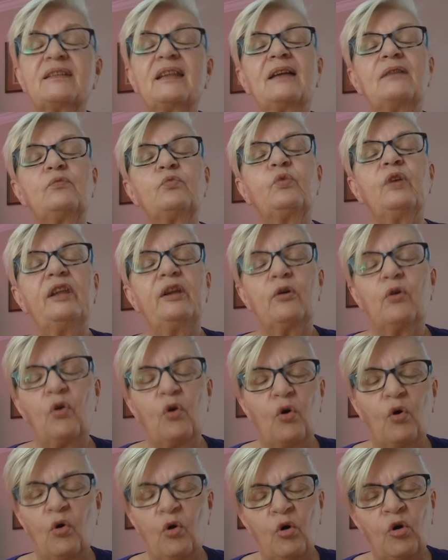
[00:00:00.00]
that we
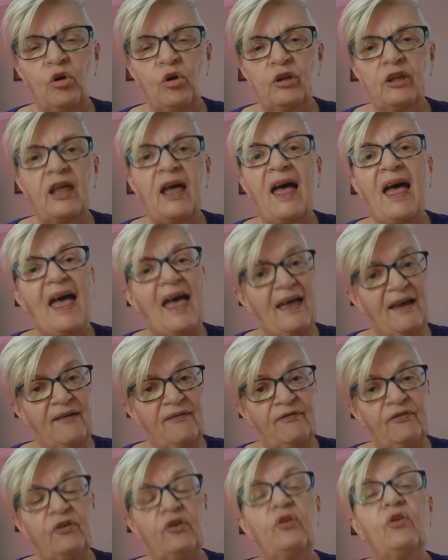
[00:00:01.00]
all
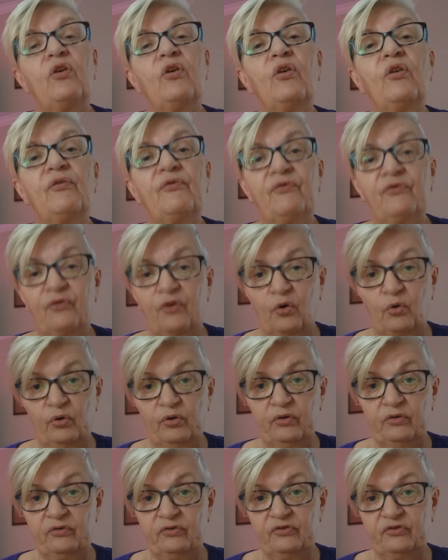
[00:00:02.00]
have a
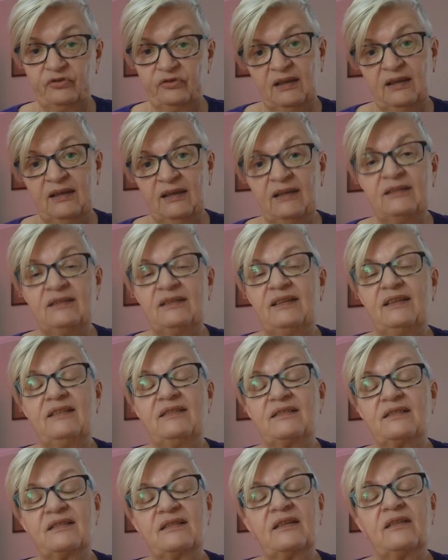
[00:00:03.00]
voice in
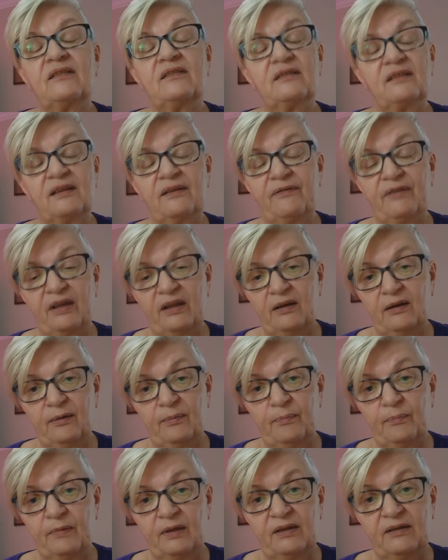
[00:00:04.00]
this
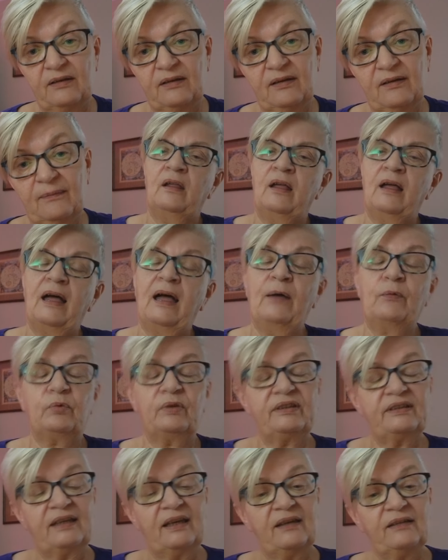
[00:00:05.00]
development. And
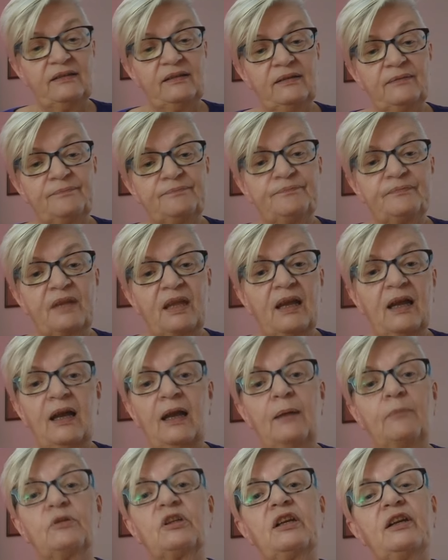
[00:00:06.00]
with that,
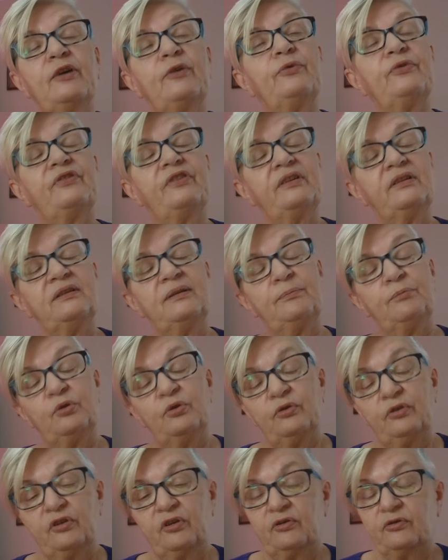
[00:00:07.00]
I am closing the
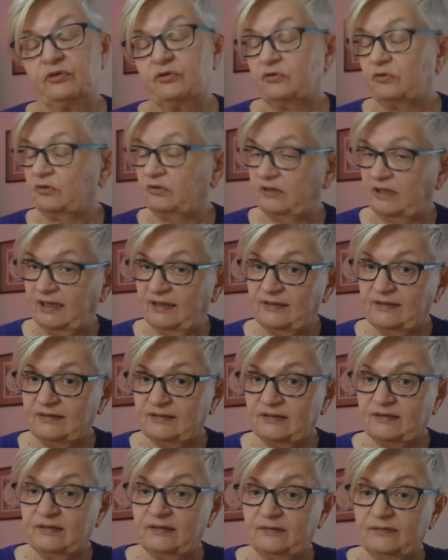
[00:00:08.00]
book on
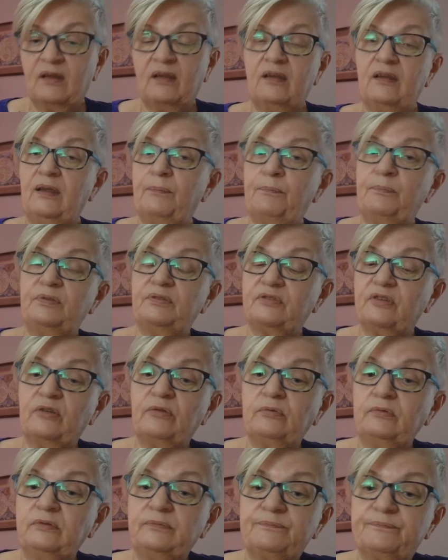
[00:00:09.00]
today's
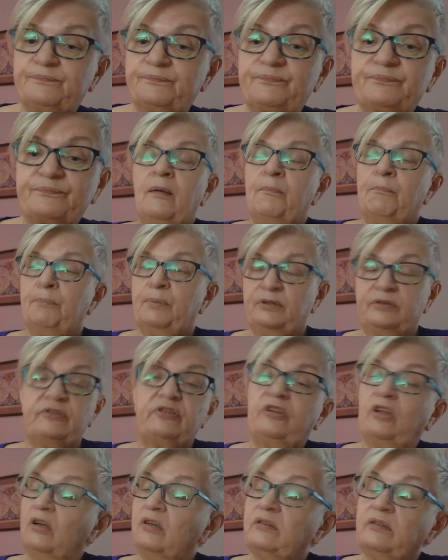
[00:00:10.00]
episode, but
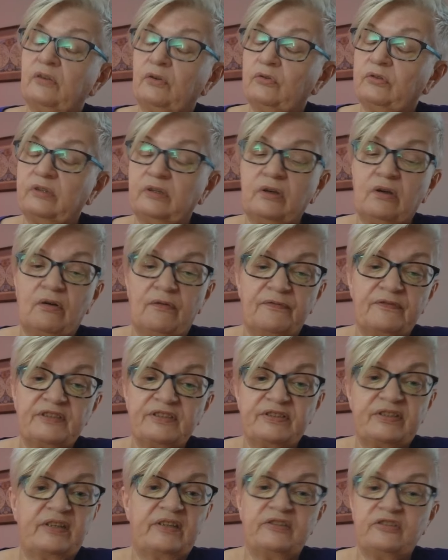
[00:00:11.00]
not on the
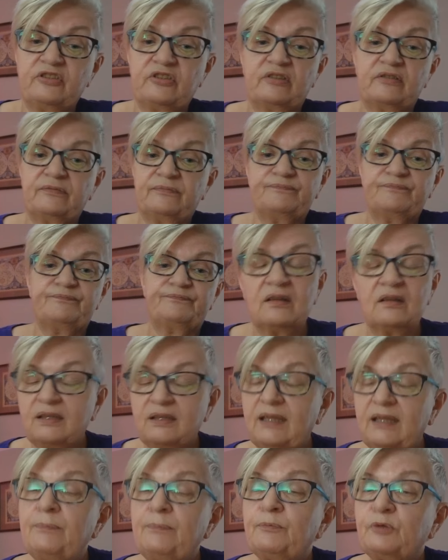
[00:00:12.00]
conversation.
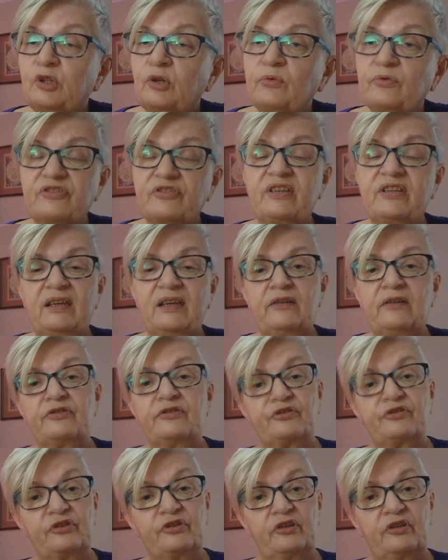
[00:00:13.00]
Keep those
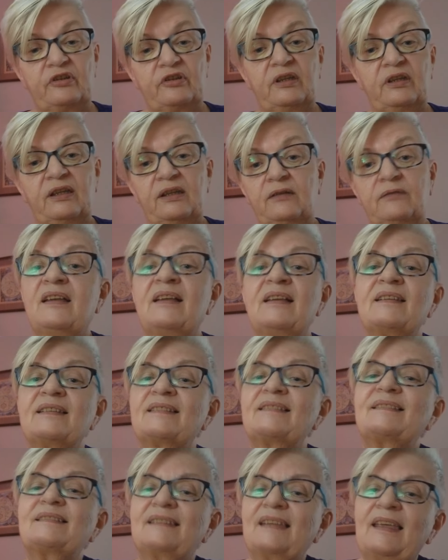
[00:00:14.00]
gears turning.
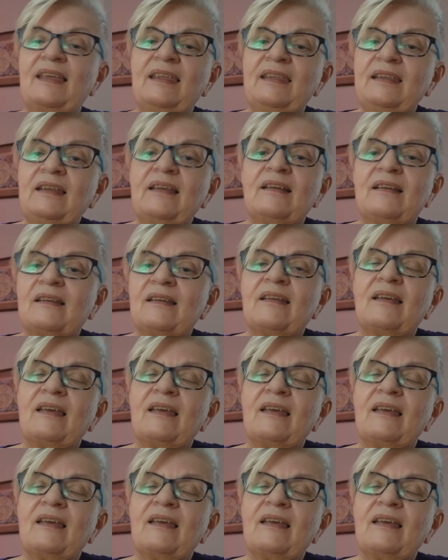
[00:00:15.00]
Stay